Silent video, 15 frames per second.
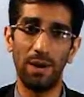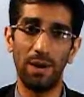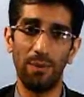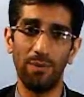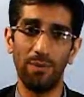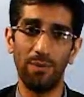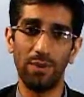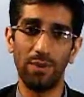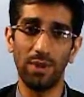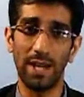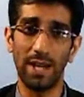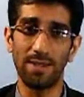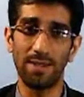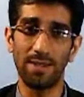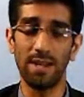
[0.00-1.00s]
United
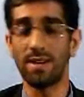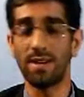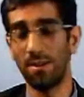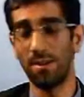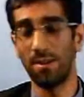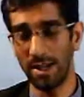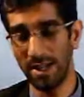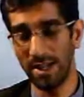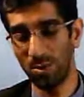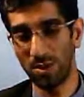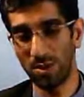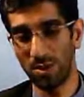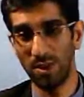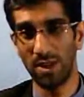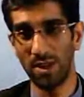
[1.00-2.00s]
States, and right now
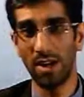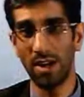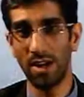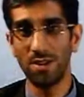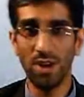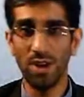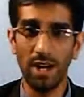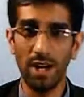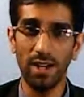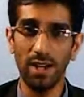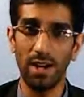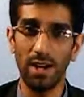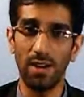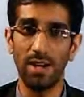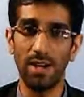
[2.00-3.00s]
between China and
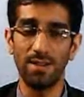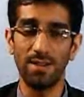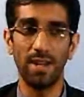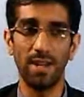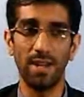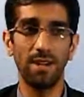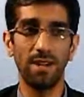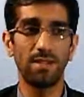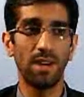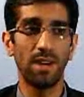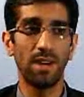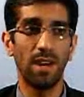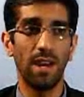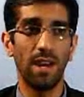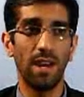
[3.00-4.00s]
United States.
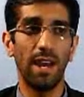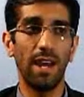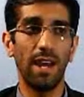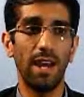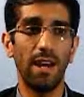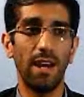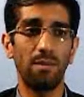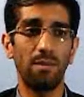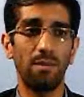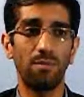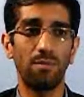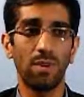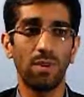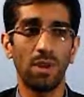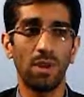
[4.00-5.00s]
And
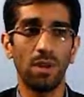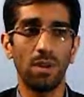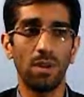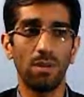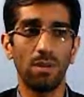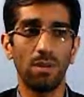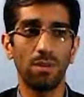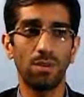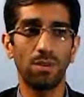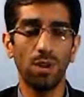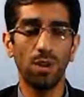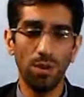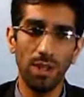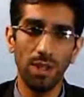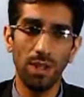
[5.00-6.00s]
do you
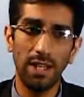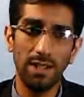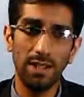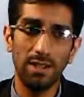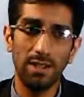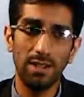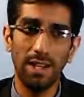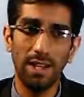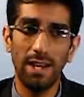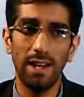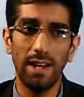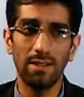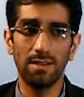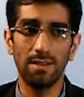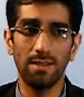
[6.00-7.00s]
think that,
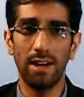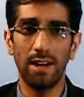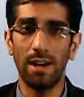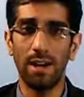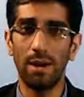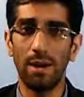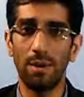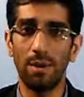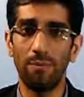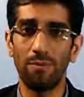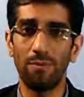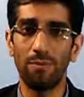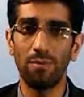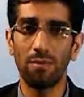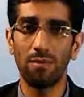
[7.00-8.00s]

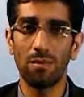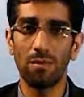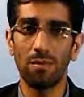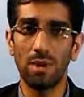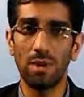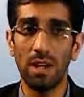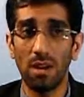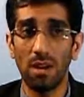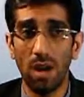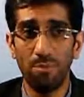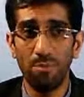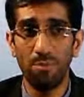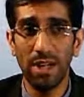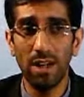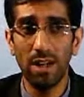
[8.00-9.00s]
in
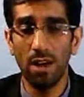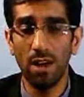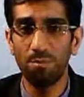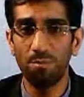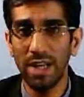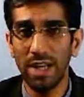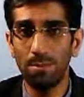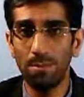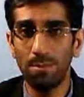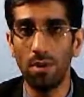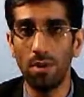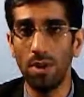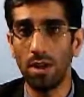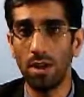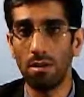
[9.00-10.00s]
opinion of people,
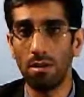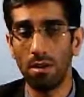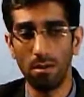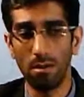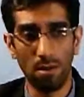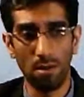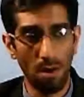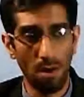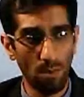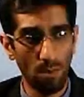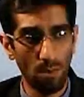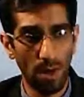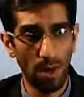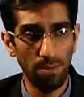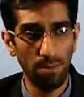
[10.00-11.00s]
in
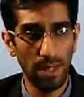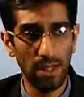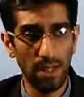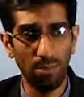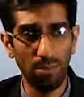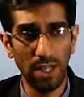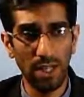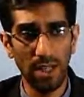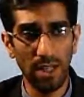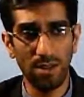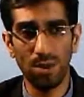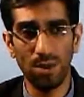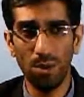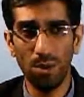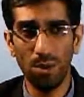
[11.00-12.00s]
public opinions, do
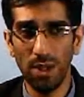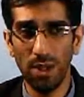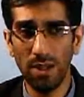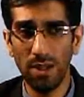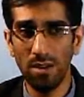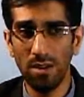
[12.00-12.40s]
you think